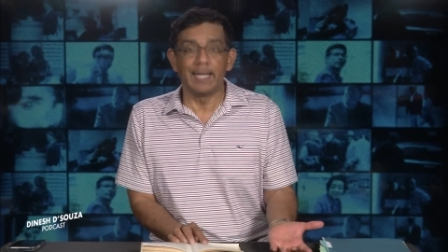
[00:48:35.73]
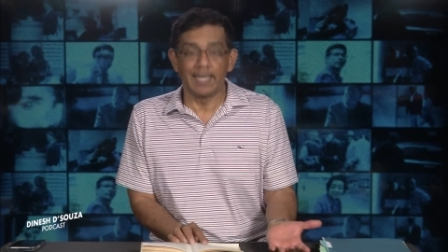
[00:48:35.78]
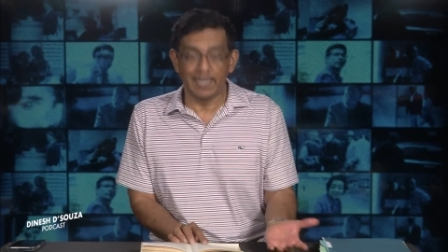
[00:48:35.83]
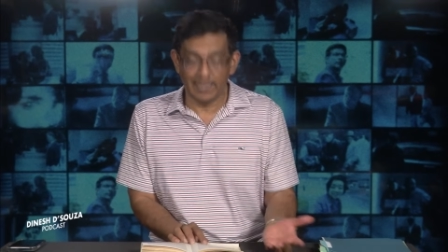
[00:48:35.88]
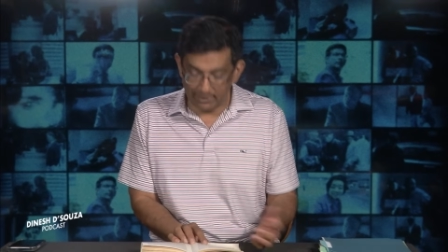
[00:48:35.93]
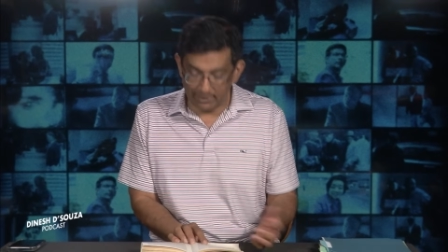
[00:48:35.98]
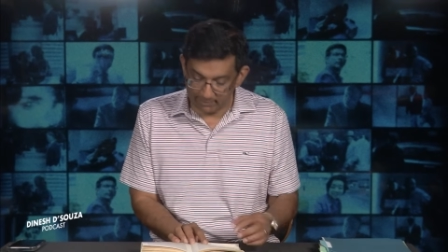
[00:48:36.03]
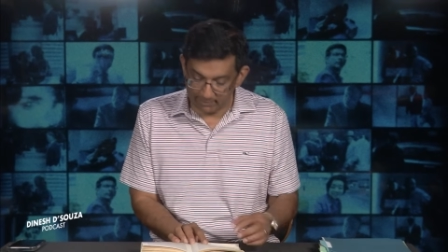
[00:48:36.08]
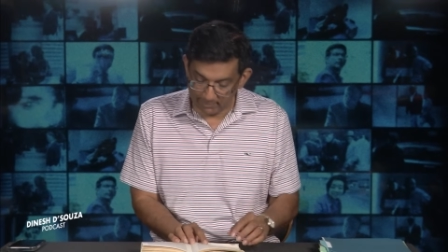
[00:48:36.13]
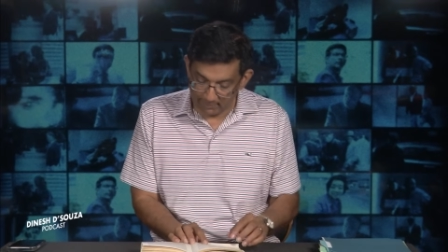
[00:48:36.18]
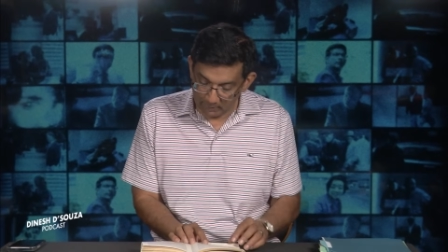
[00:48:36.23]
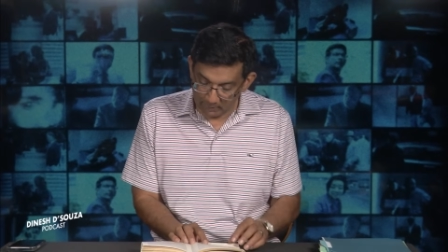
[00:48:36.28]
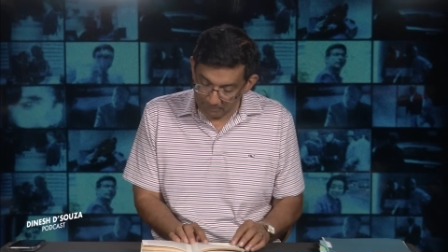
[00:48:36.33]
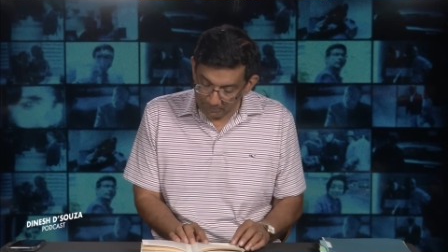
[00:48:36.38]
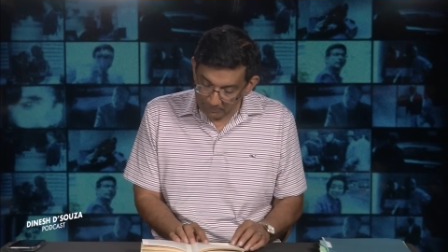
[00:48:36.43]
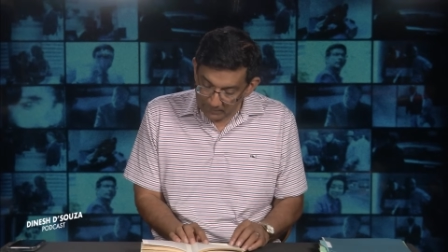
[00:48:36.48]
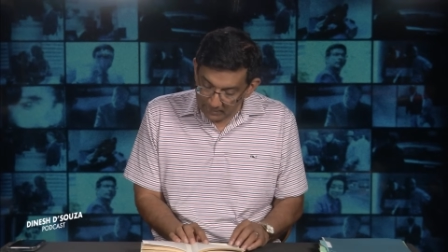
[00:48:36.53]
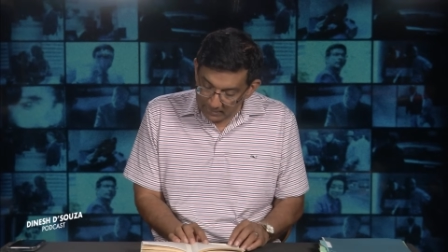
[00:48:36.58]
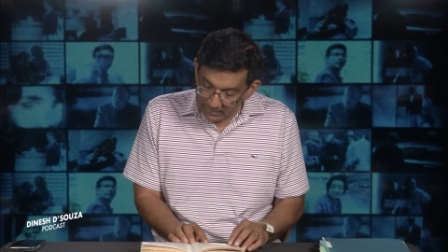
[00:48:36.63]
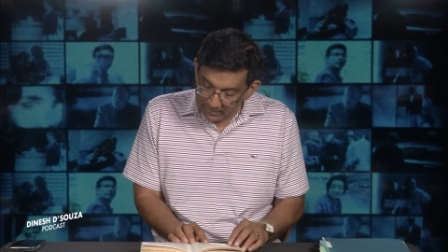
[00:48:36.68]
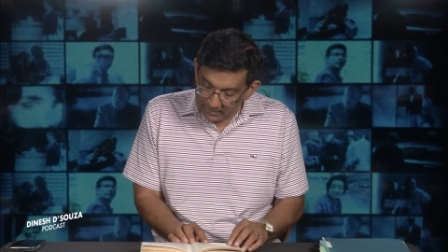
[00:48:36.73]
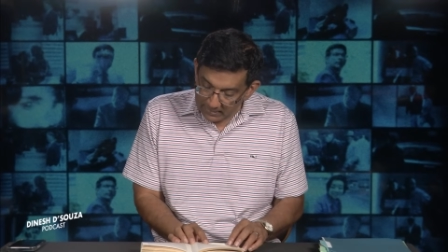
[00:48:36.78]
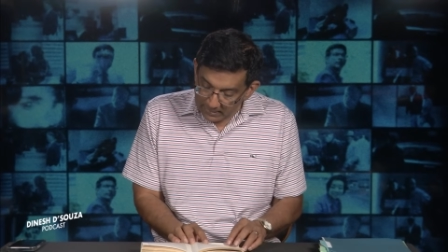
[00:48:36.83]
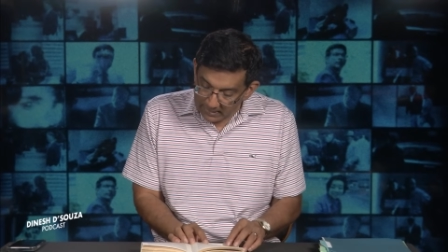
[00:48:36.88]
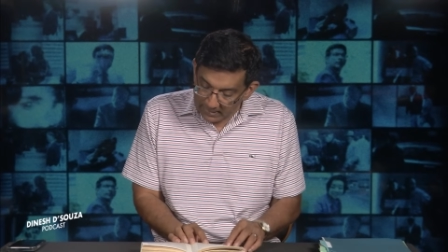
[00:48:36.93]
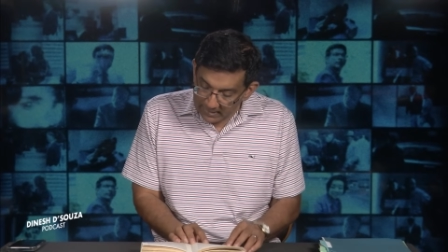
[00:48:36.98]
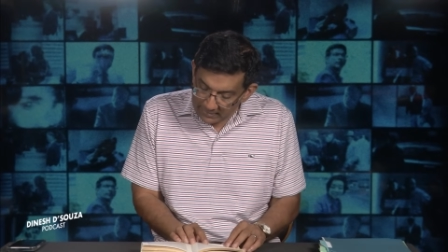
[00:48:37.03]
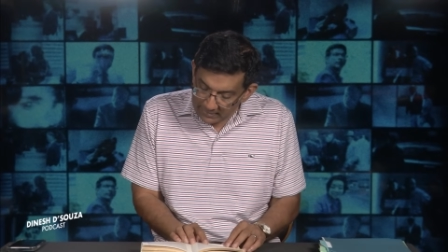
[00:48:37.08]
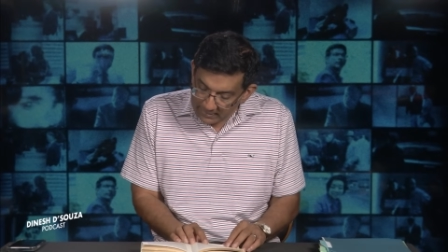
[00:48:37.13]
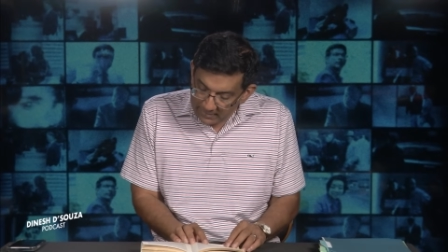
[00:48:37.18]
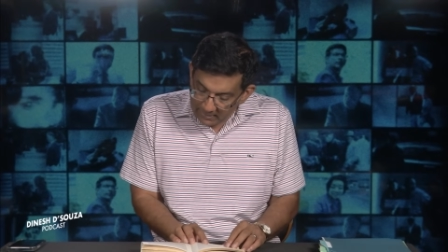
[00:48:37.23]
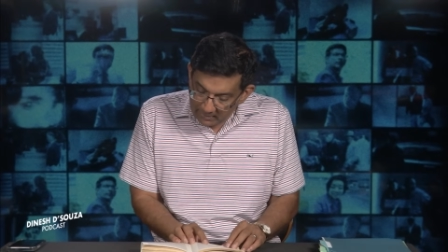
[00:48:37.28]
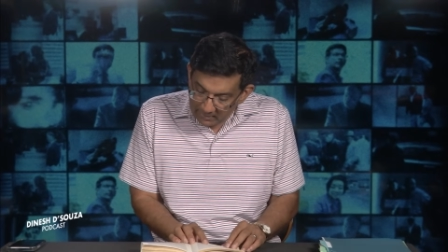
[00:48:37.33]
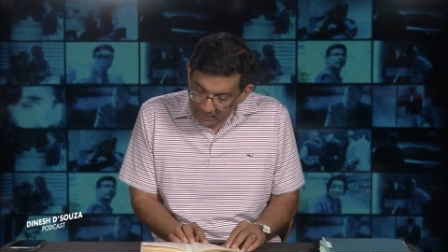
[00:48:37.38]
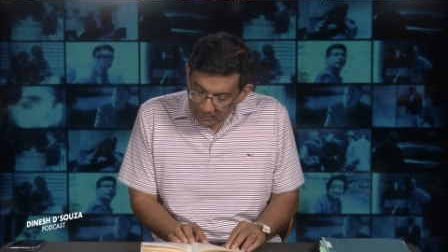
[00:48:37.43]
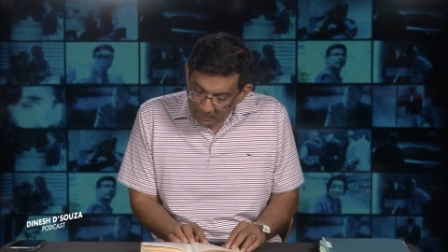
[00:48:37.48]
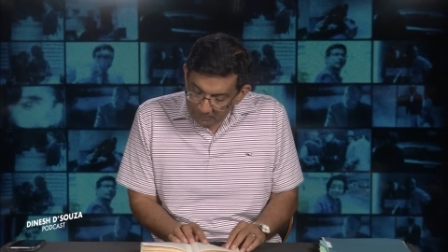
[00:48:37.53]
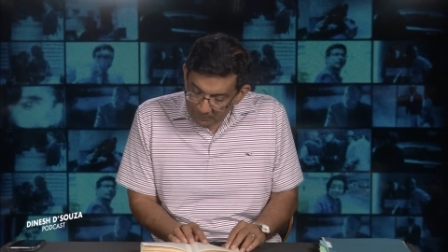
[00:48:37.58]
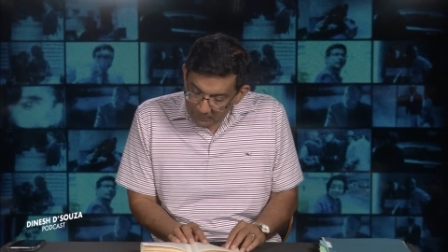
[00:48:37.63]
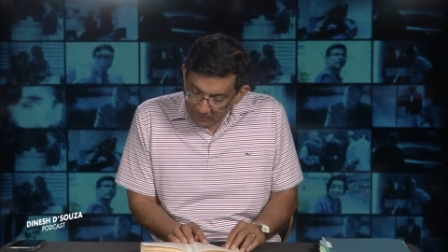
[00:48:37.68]
it is. And
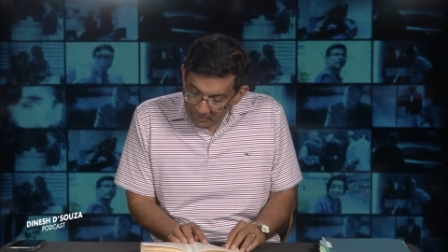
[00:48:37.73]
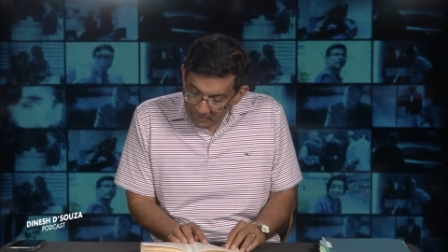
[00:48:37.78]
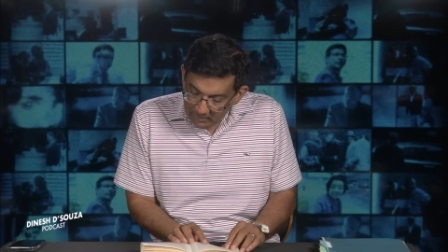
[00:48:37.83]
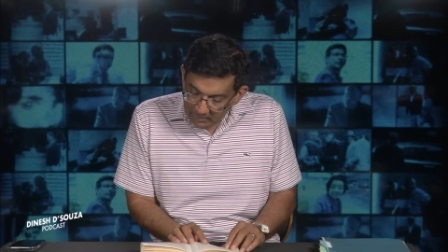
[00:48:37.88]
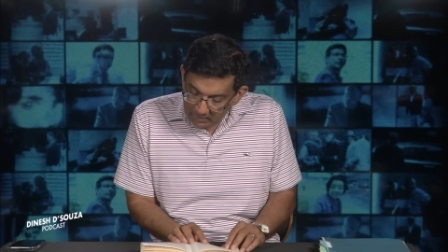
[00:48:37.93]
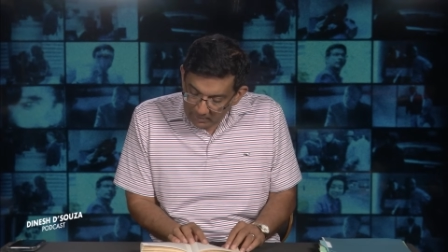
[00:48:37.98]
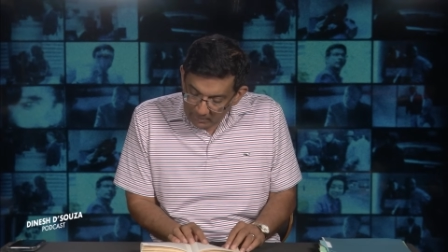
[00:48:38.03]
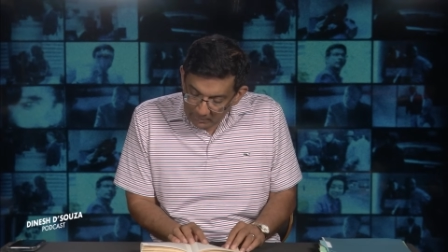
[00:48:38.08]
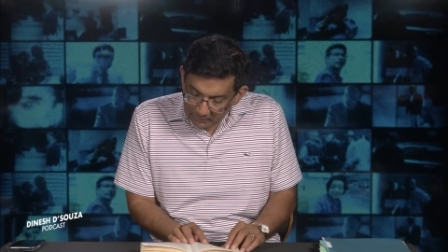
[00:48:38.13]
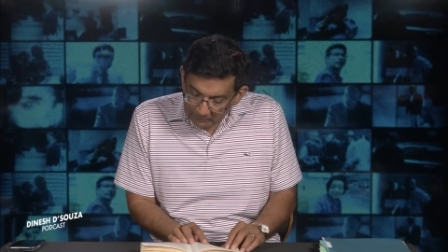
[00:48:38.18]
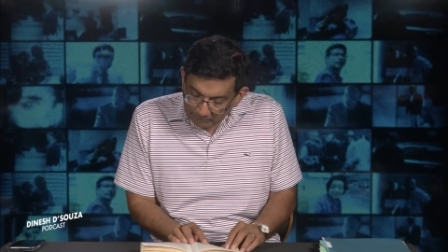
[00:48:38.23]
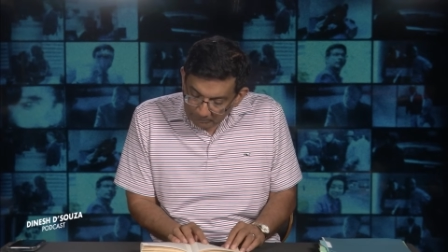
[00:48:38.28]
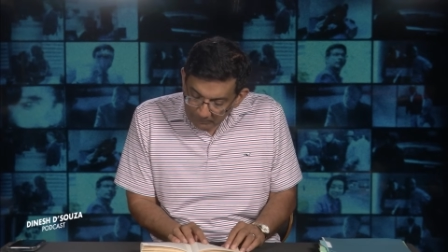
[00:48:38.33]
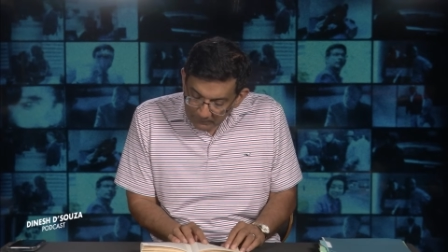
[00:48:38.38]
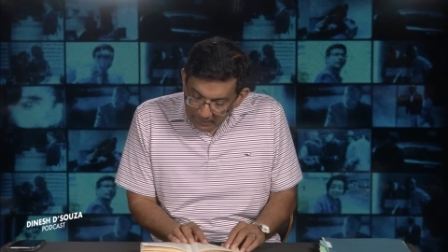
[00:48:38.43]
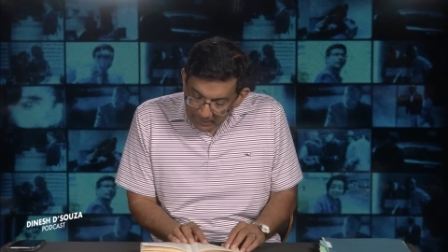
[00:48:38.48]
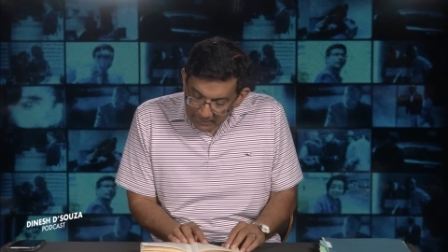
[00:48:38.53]
then the